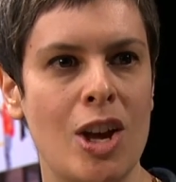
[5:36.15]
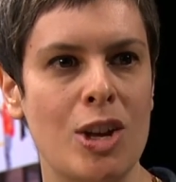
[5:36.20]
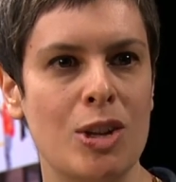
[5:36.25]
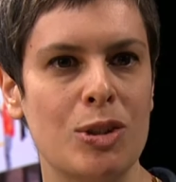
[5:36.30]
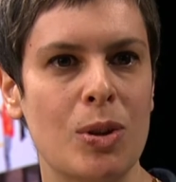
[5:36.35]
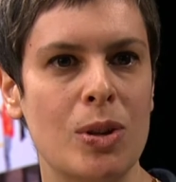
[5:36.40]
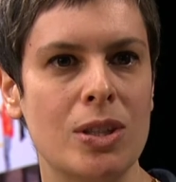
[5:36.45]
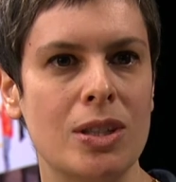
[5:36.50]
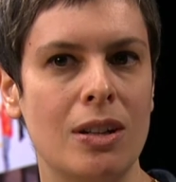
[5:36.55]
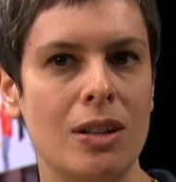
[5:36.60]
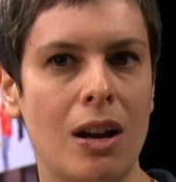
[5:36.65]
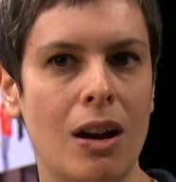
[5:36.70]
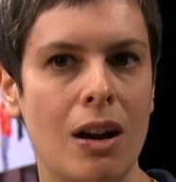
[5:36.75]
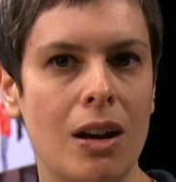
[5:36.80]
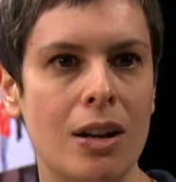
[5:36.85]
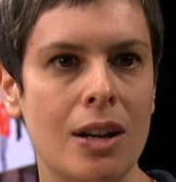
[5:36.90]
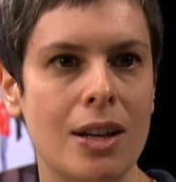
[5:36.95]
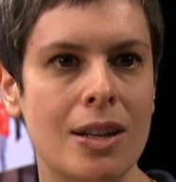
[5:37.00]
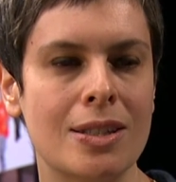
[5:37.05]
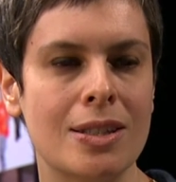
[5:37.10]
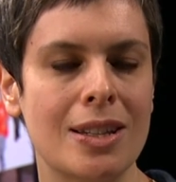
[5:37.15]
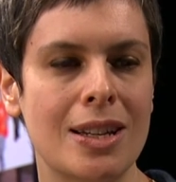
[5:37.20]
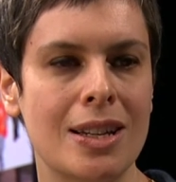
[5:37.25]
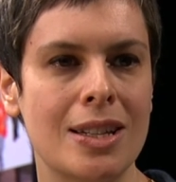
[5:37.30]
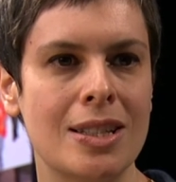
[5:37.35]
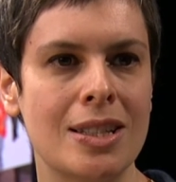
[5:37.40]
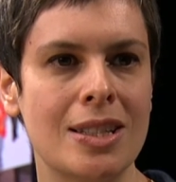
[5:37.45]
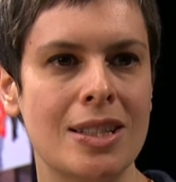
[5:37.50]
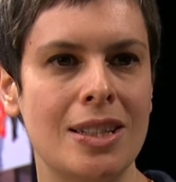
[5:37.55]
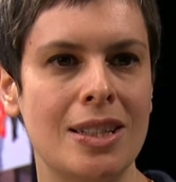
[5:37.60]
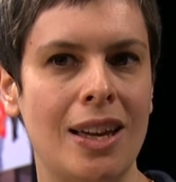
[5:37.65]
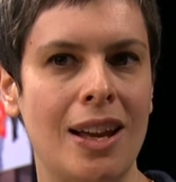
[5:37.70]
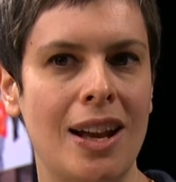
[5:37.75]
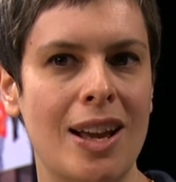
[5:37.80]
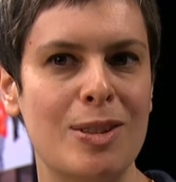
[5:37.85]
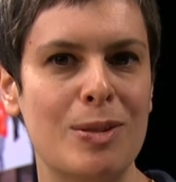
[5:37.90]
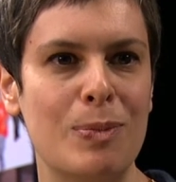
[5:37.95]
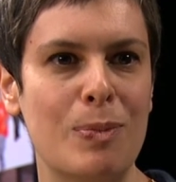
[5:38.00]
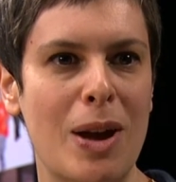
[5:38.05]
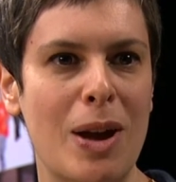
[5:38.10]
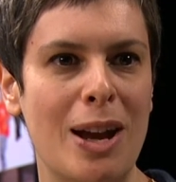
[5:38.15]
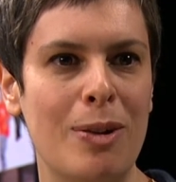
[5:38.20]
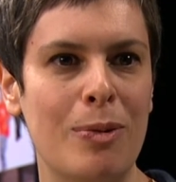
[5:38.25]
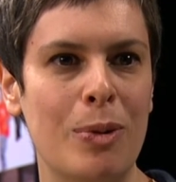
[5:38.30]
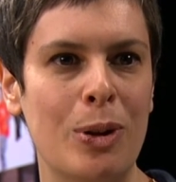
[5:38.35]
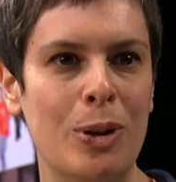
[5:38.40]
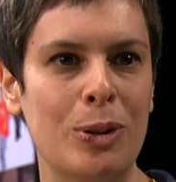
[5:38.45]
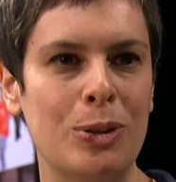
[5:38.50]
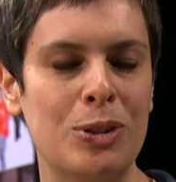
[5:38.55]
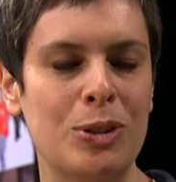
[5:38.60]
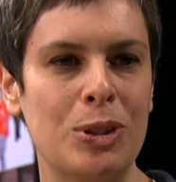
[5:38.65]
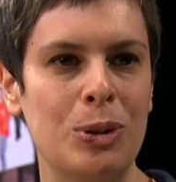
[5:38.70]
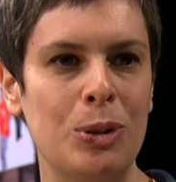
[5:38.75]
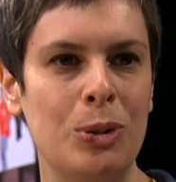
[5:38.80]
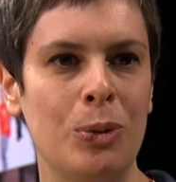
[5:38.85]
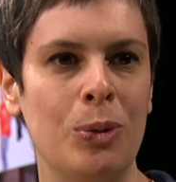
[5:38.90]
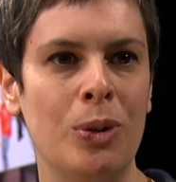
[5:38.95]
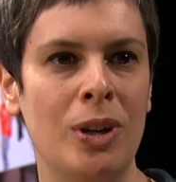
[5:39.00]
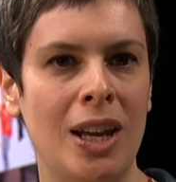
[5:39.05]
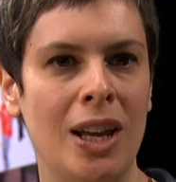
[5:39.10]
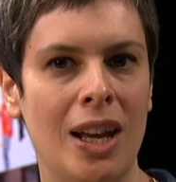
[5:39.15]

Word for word: So, as an artist, I see it as my role to